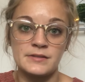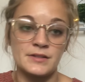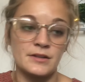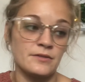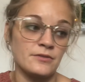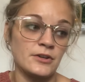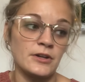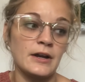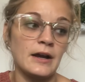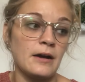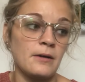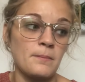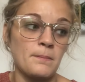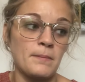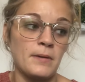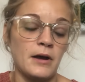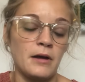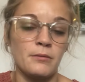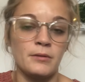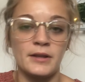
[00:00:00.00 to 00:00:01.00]
So if you're out
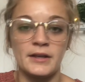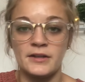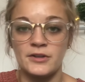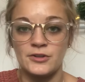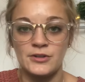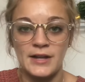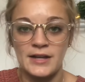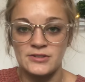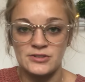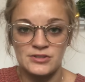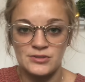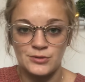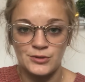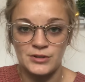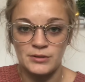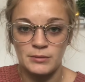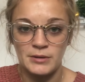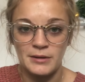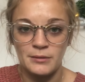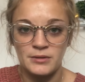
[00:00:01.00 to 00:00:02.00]
in public, you're not just
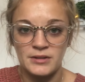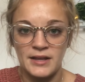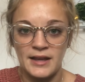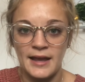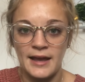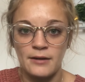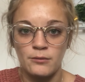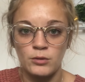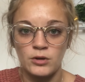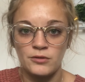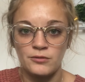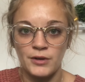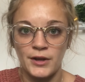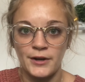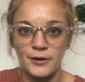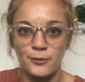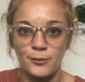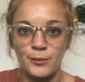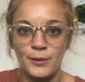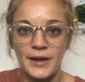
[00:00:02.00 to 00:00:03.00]
going to be able to add one
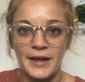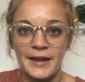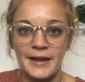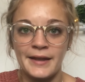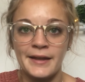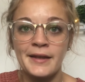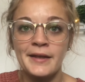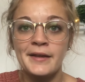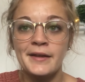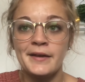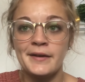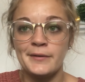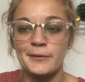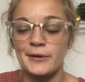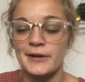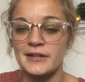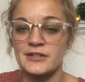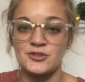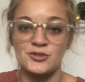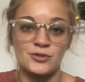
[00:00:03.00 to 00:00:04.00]
right away,
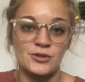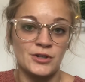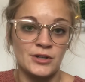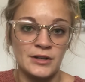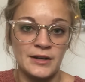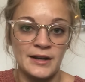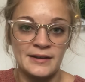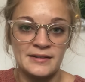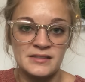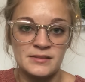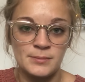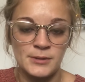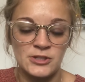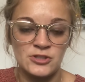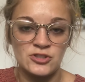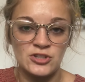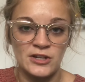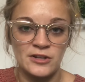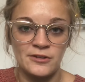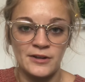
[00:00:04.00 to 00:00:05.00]
whereas you could on a
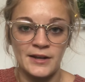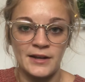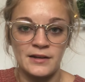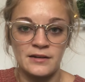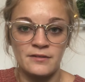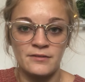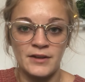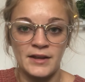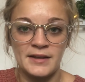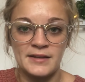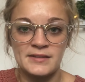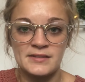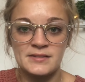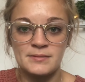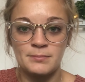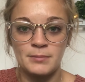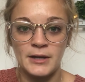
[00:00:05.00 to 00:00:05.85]
speech-generating device.